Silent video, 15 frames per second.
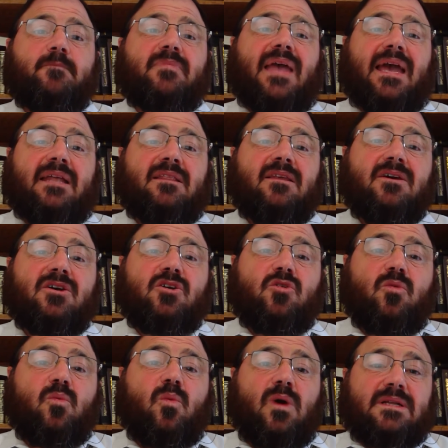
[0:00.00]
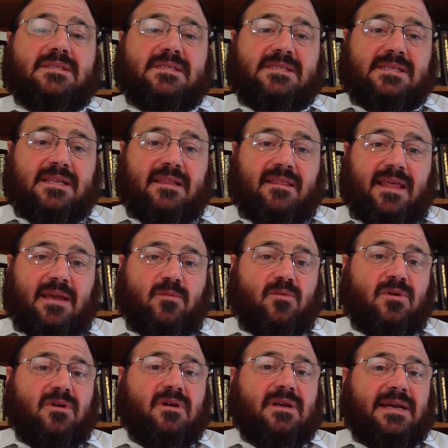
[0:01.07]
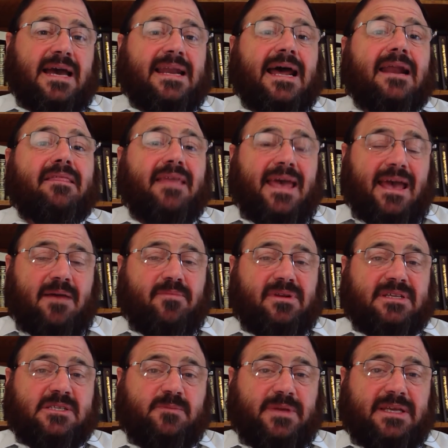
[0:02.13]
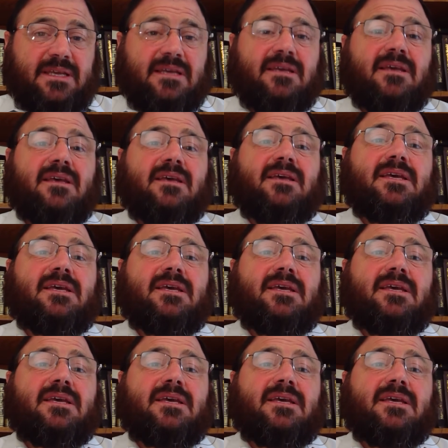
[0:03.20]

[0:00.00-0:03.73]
And once they got out of the habit of speaking,